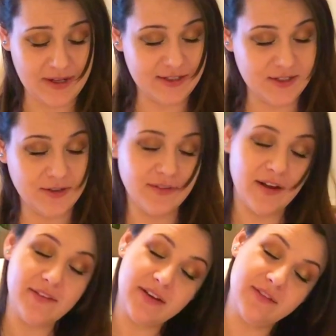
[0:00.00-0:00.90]
is
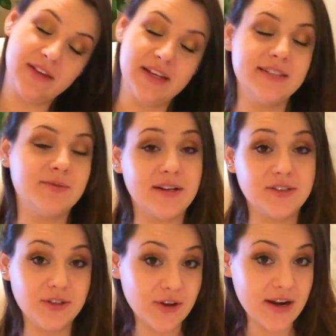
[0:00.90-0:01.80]
surviving Venus
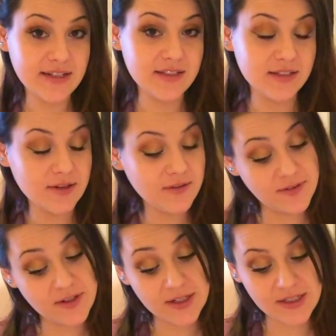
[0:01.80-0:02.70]
retrograde so
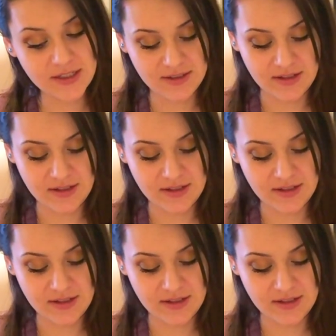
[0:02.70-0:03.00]
far.